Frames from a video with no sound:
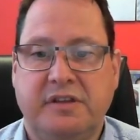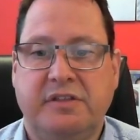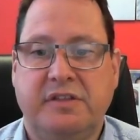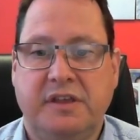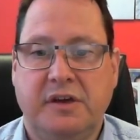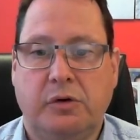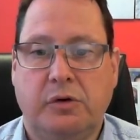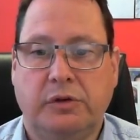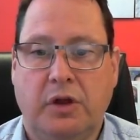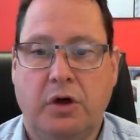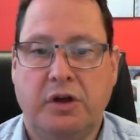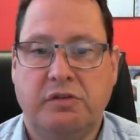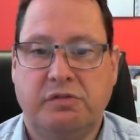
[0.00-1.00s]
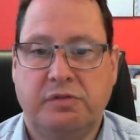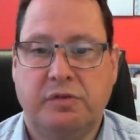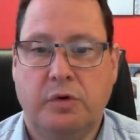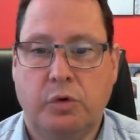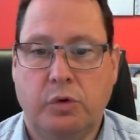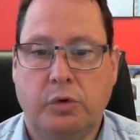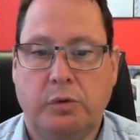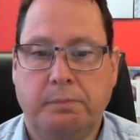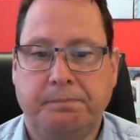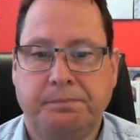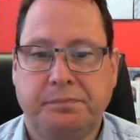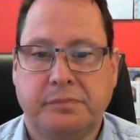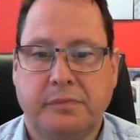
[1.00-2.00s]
in the online form,